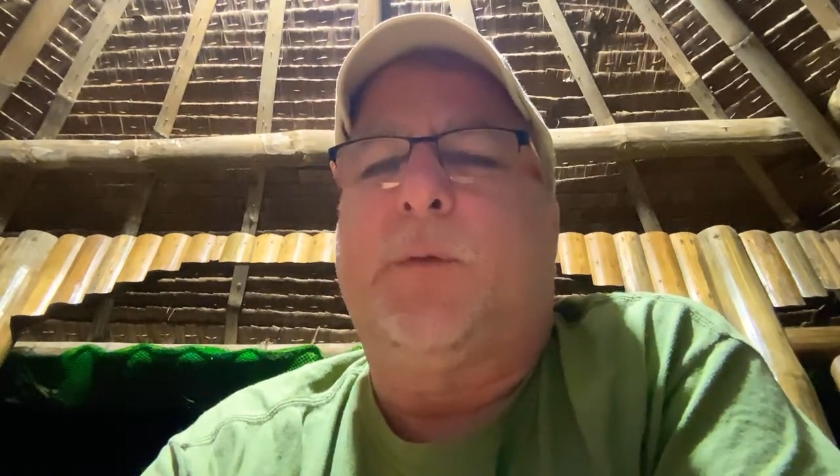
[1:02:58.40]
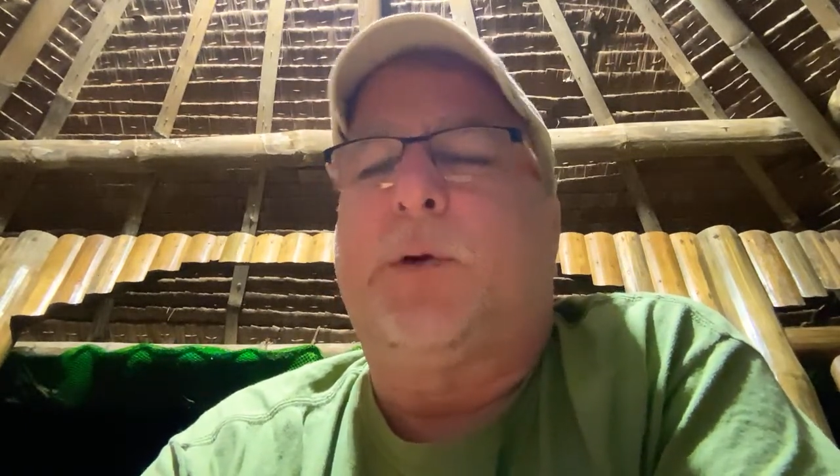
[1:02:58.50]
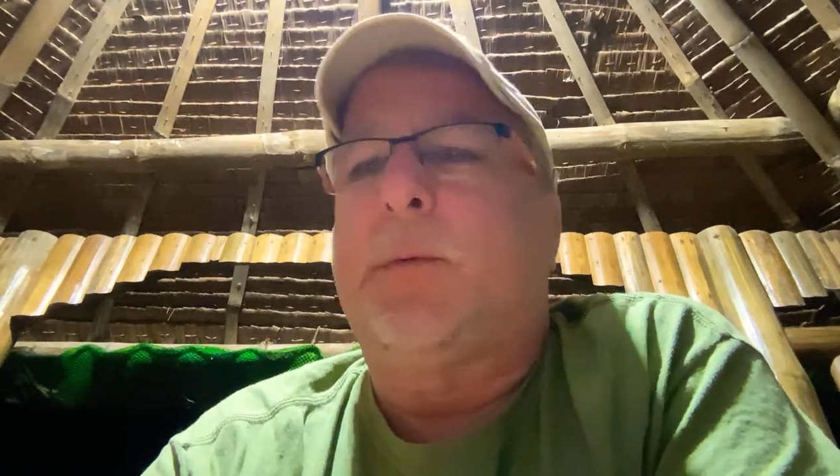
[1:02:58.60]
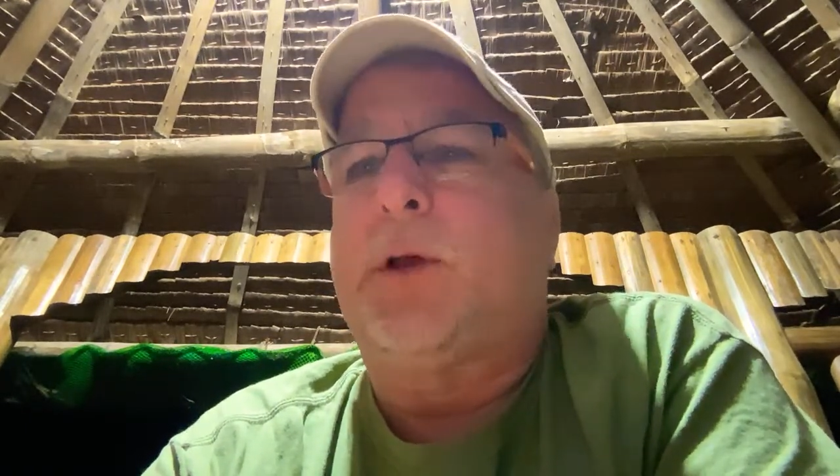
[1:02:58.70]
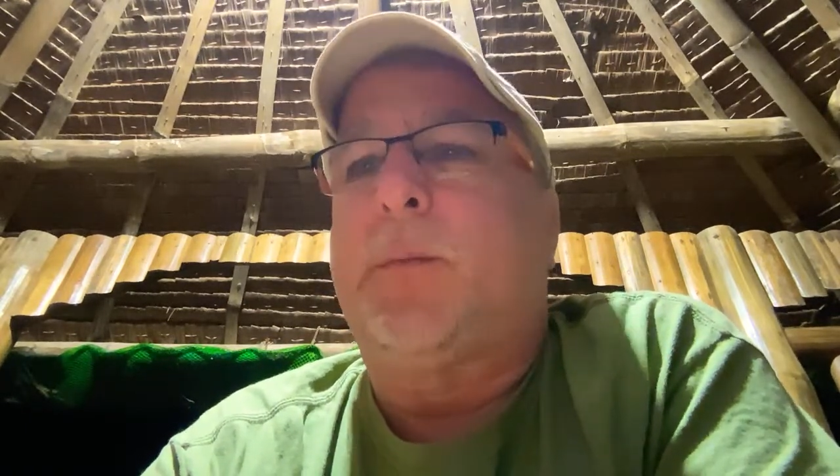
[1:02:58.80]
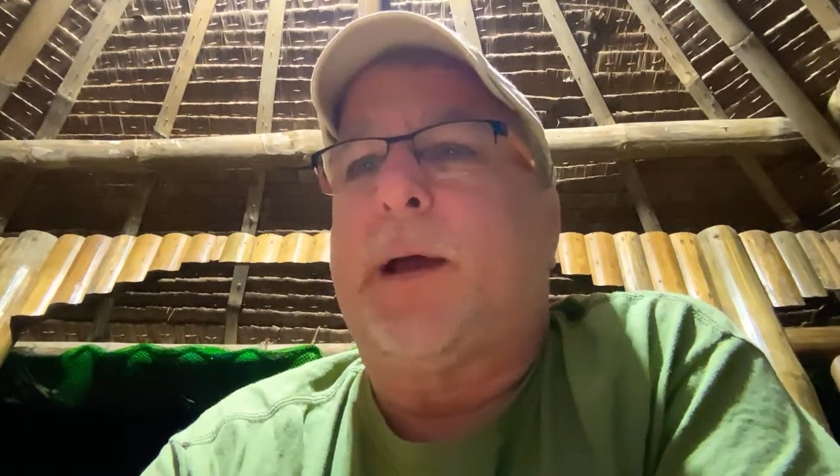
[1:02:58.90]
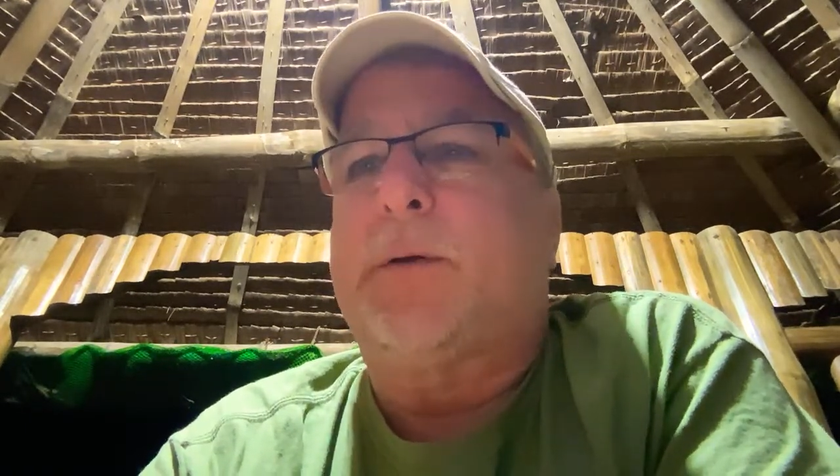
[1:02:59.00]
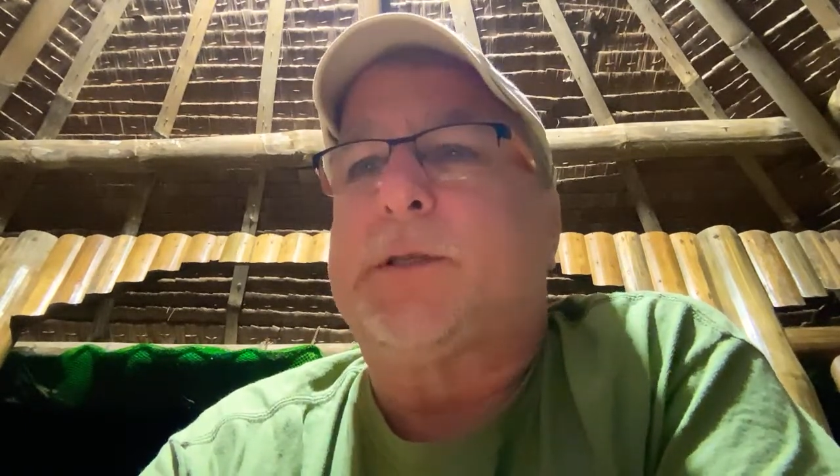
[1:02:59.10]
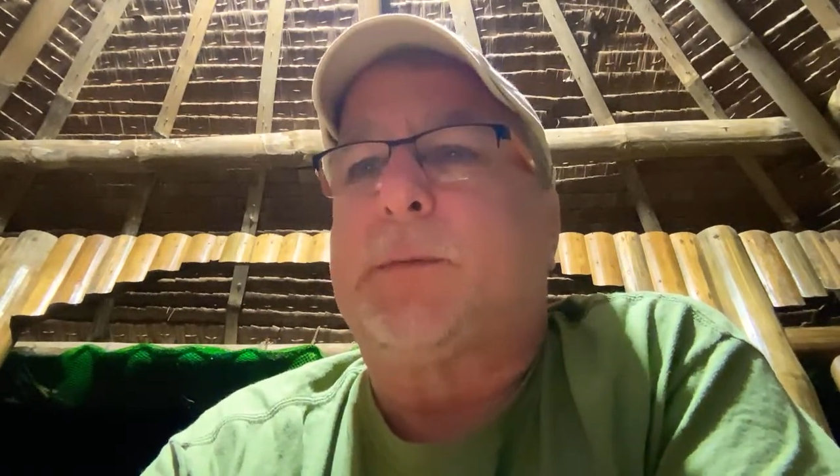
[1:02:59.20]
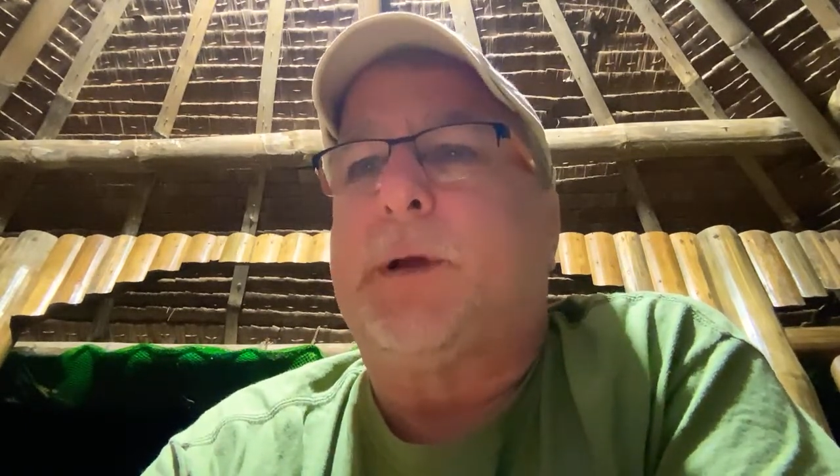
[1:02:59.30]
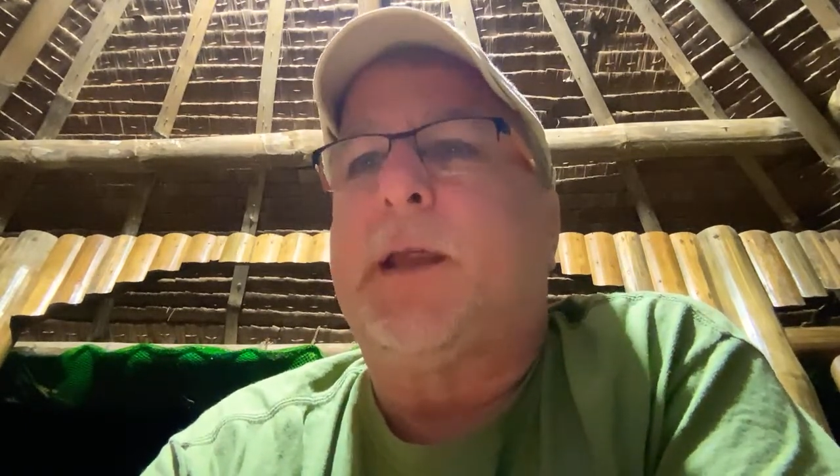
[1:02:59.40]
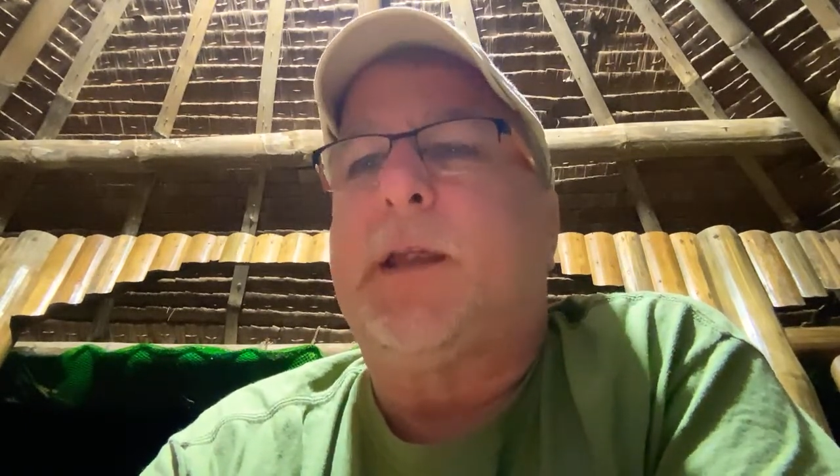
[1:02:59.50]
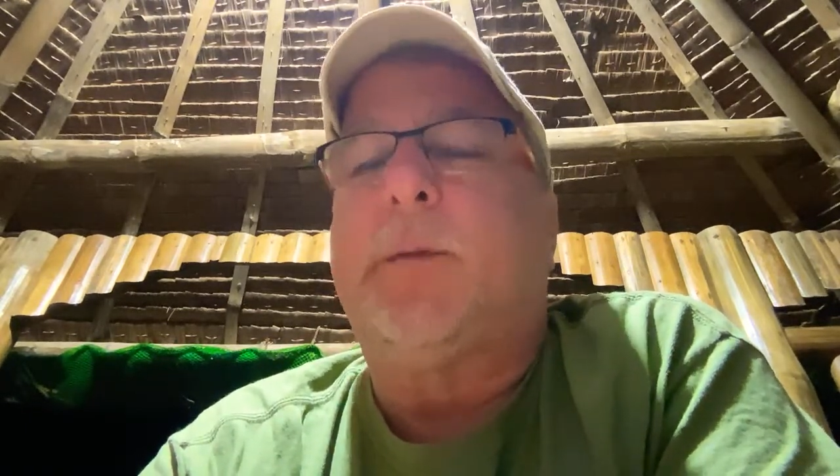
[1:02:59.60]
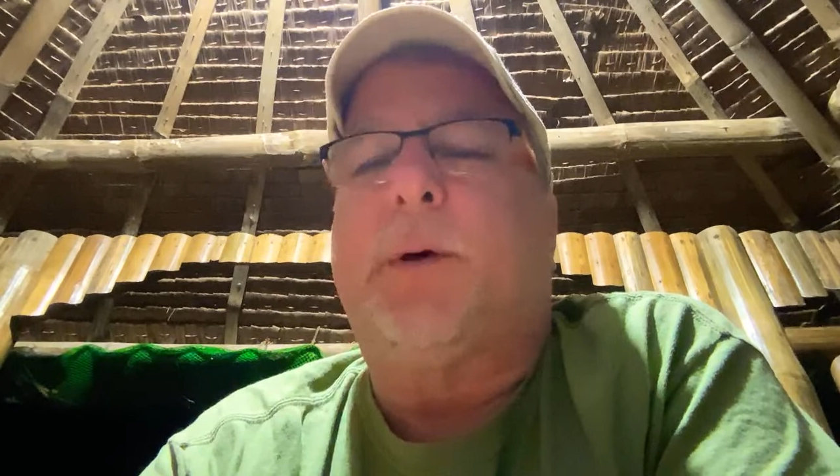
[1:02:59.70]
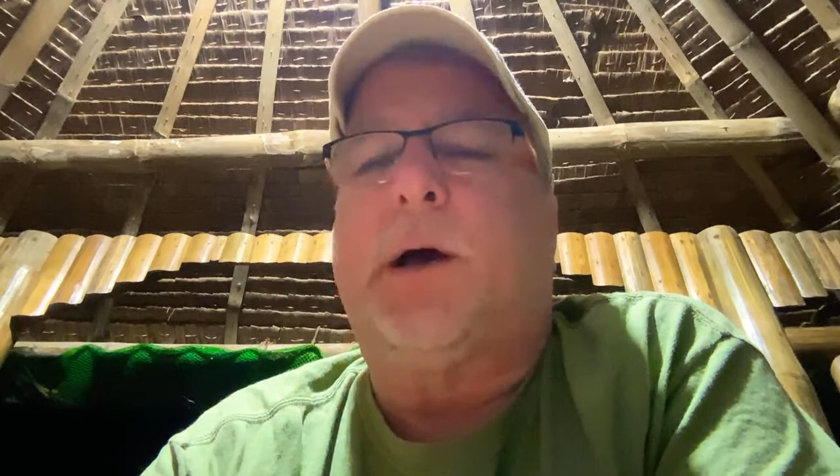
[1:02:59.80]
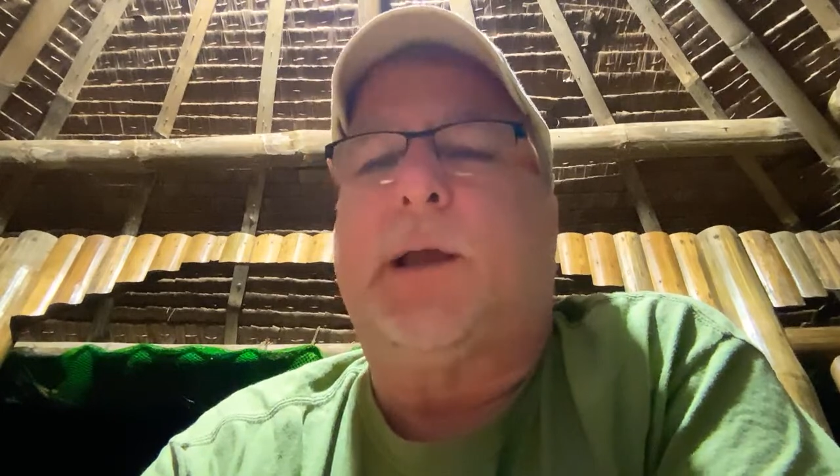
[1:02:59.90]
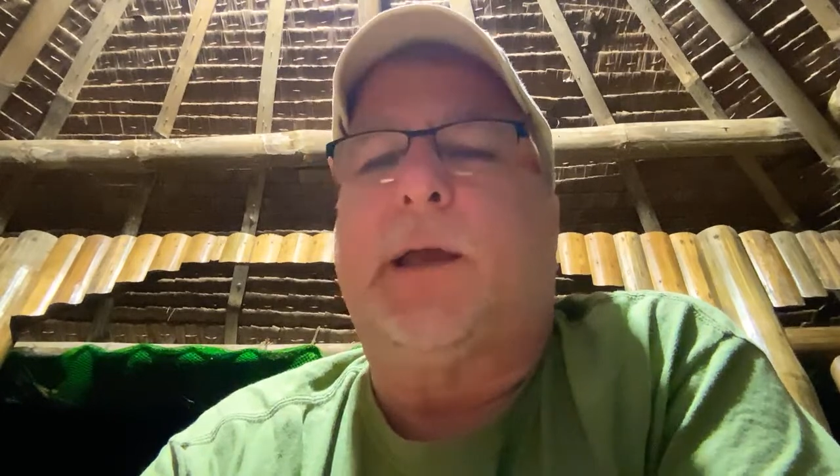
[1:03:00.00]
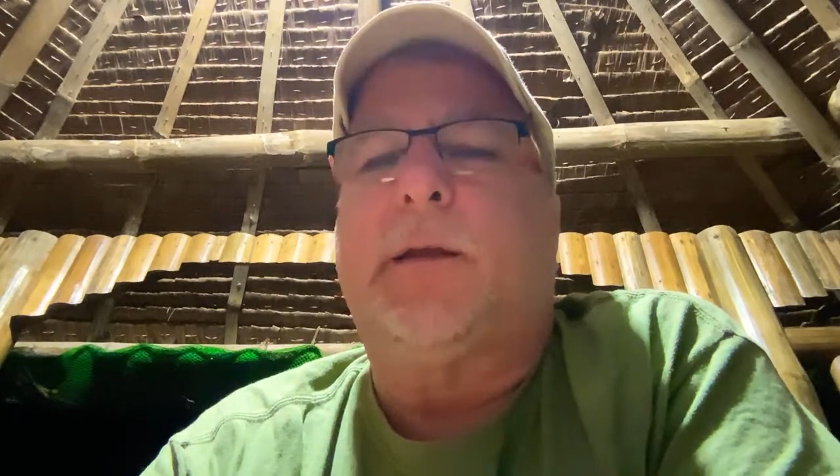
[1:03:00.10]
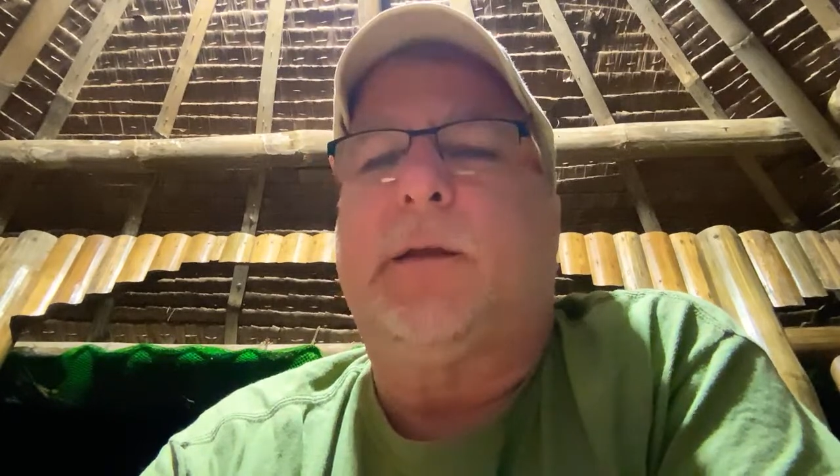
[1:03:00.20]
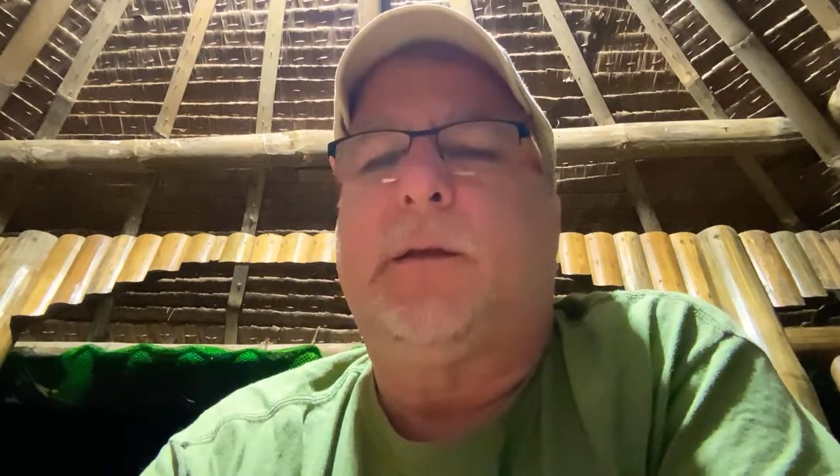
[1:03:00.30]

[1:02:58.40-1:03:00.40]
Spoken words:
you'll probably go back with some money in your pocket.